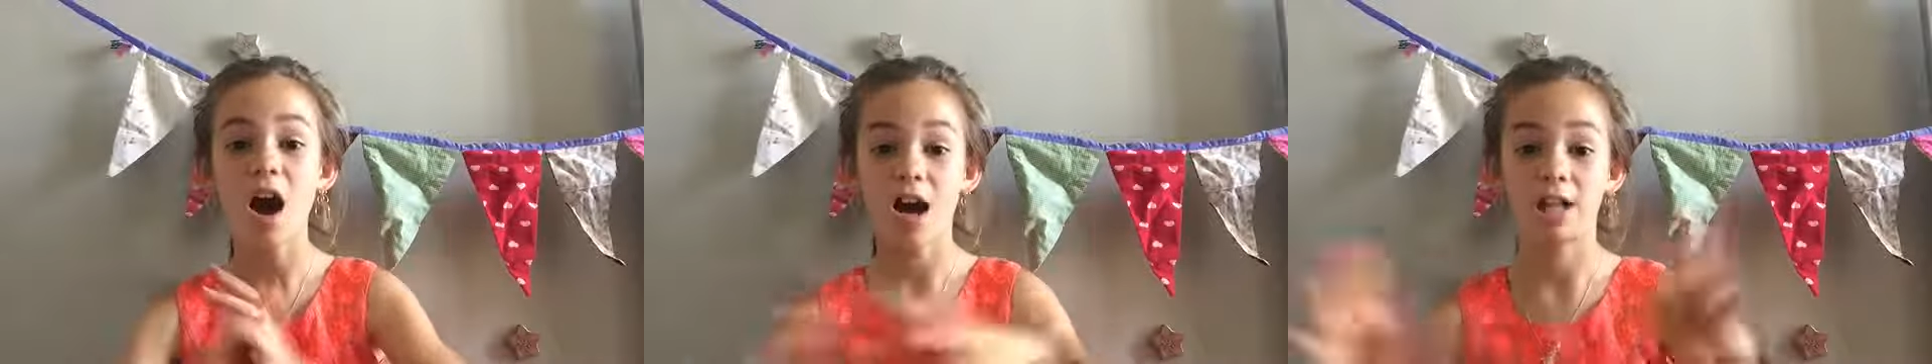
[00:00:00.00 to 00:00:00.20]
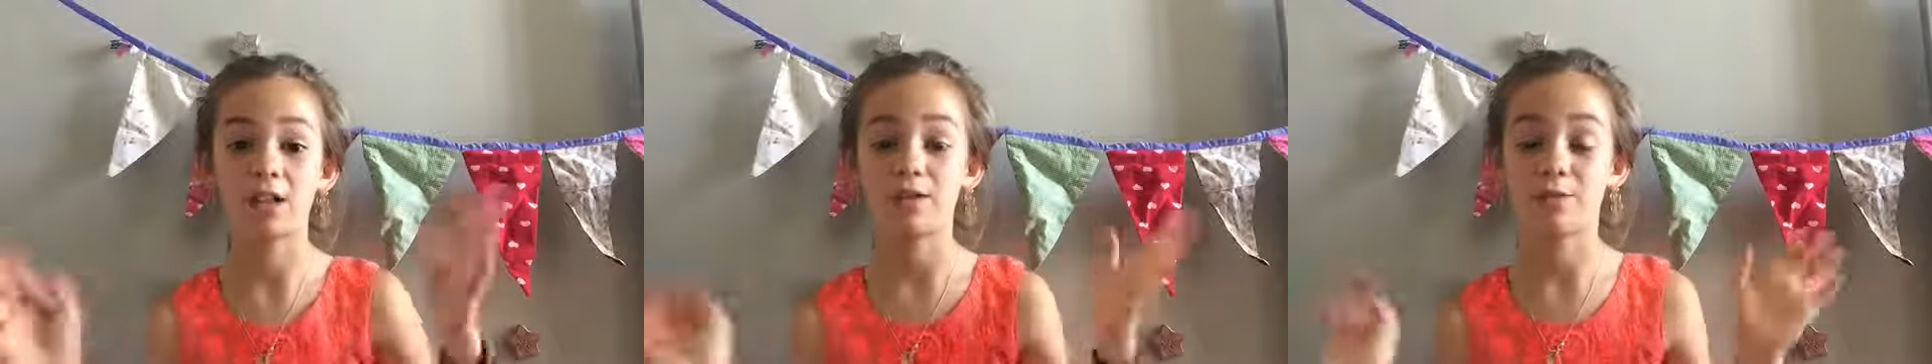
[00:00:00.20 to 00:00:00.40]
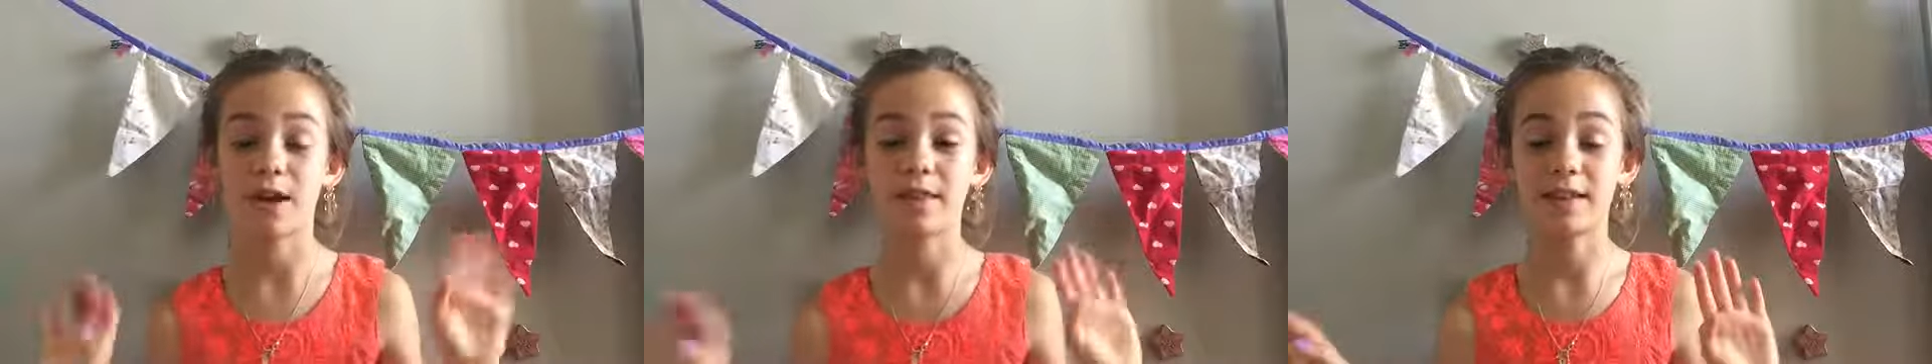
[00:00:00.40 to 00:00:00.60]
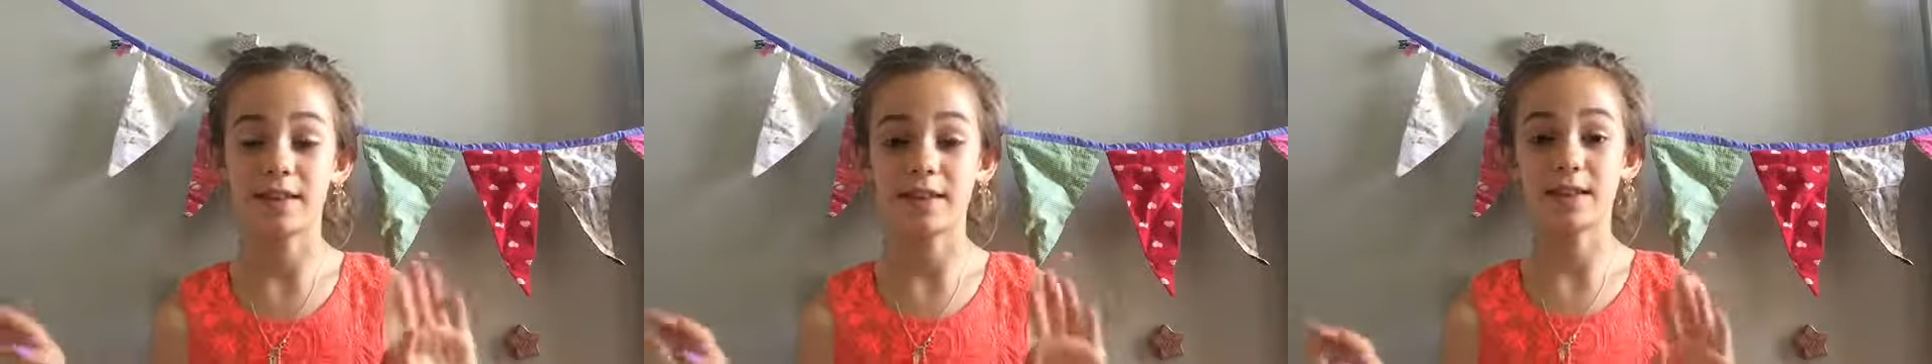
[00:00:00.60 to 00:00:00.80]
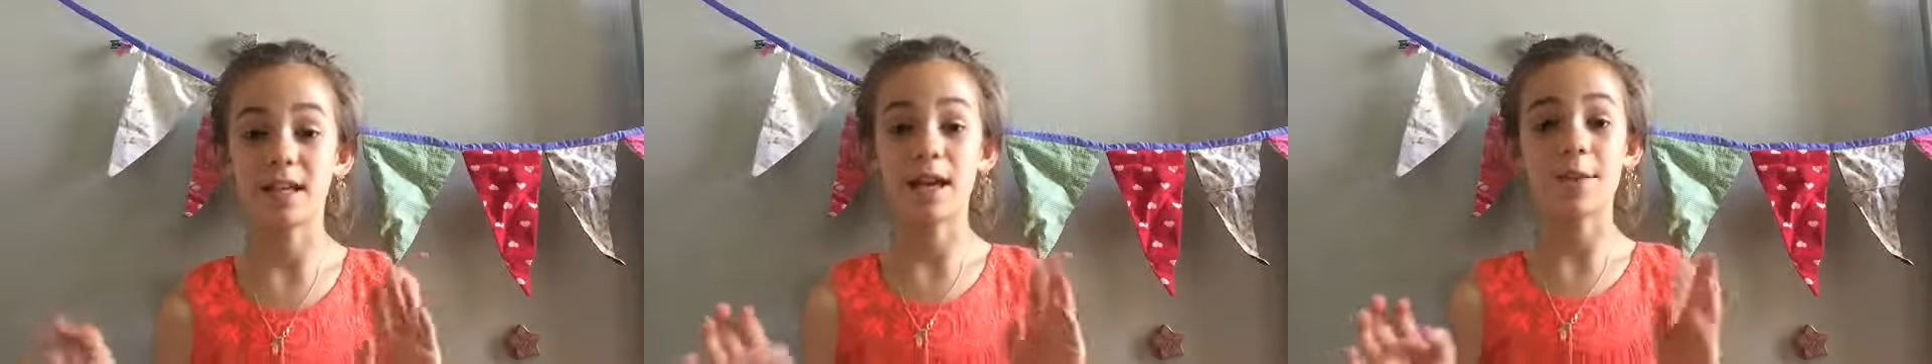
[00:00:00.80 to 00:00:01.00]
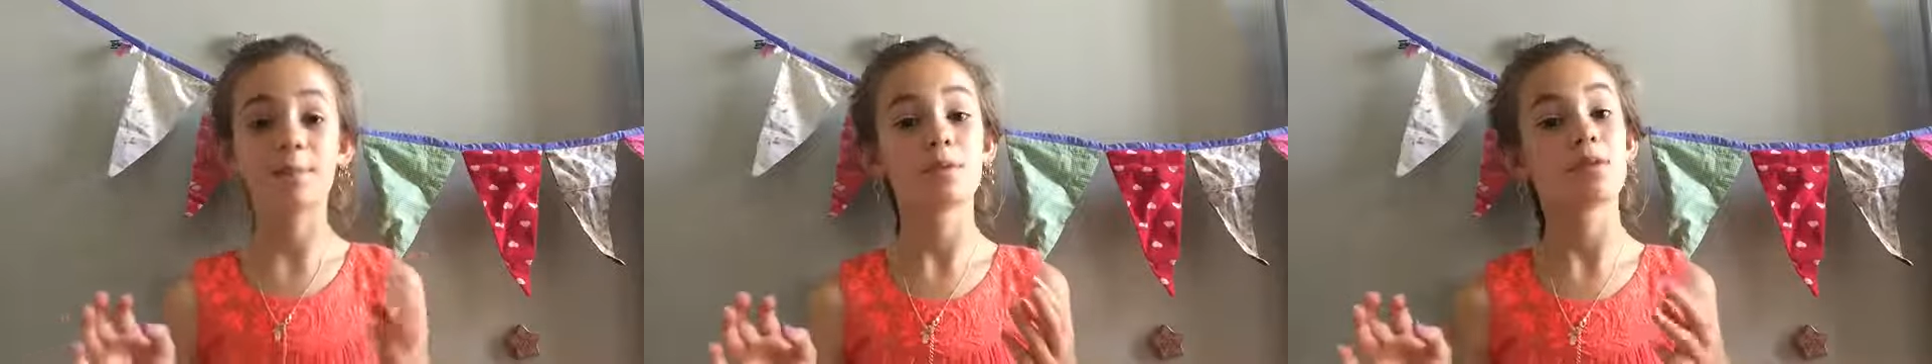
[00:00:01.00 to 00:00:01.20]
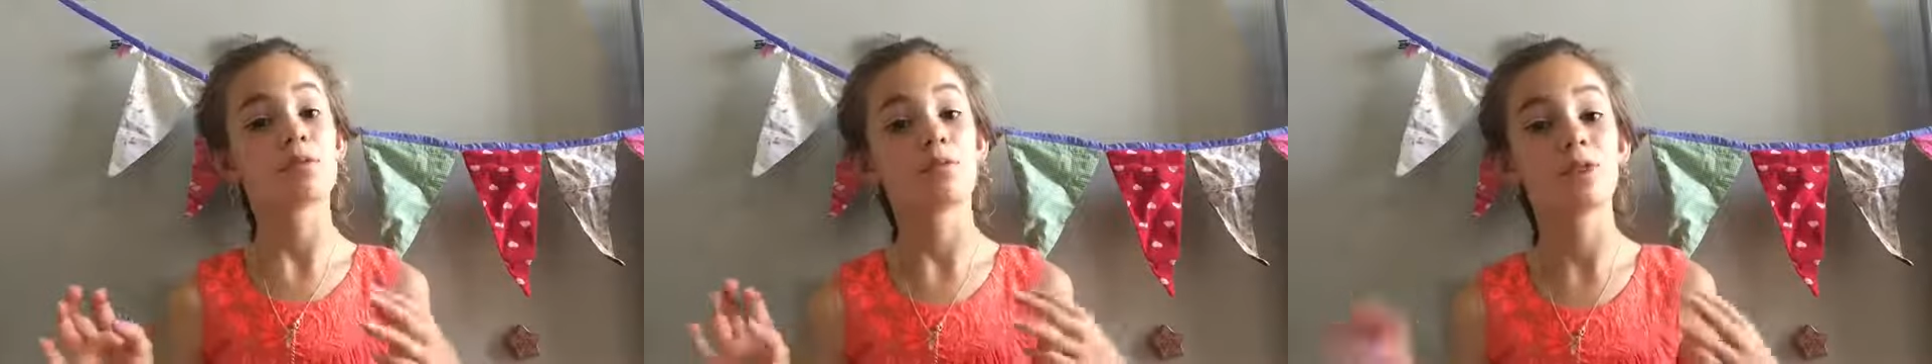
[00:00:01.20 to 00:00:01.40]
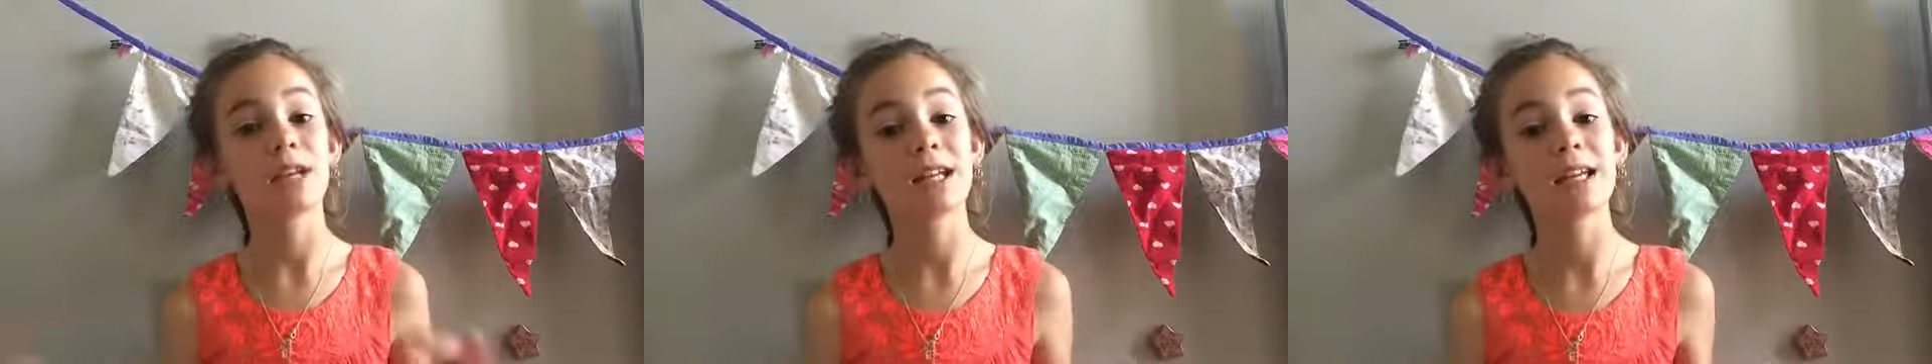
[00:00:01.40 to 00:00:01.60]
I just find these tips
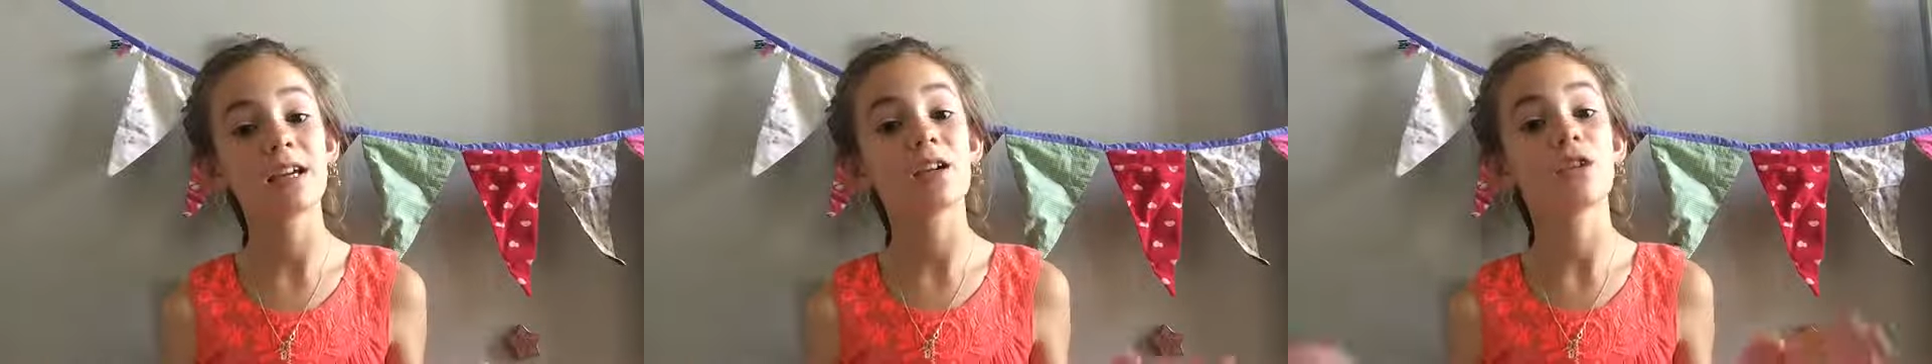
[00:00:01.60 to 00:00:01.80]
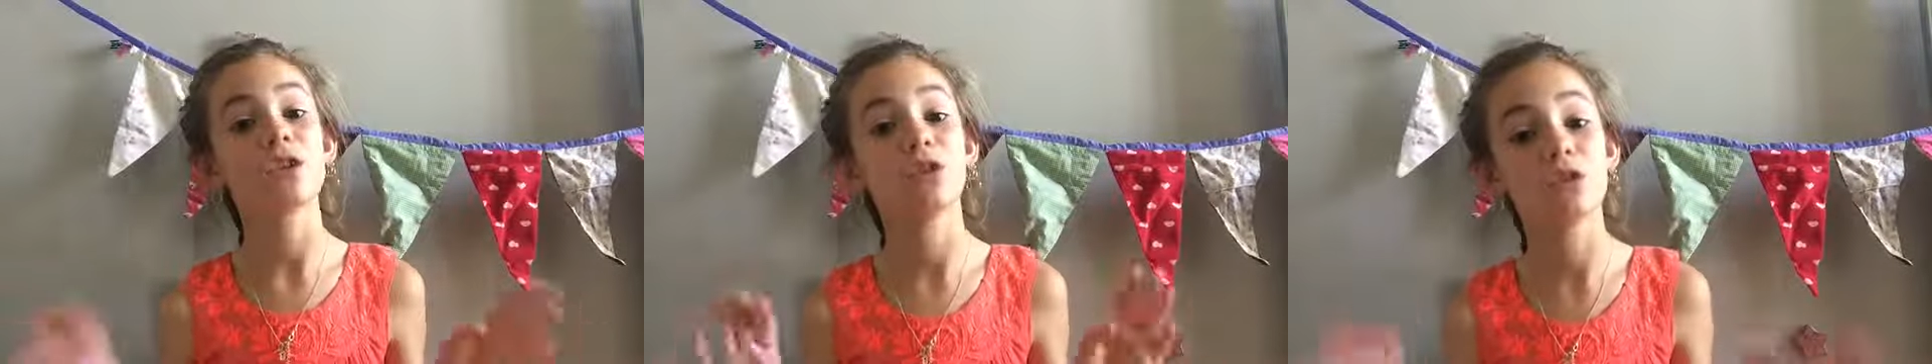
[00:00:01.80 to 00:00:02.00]
really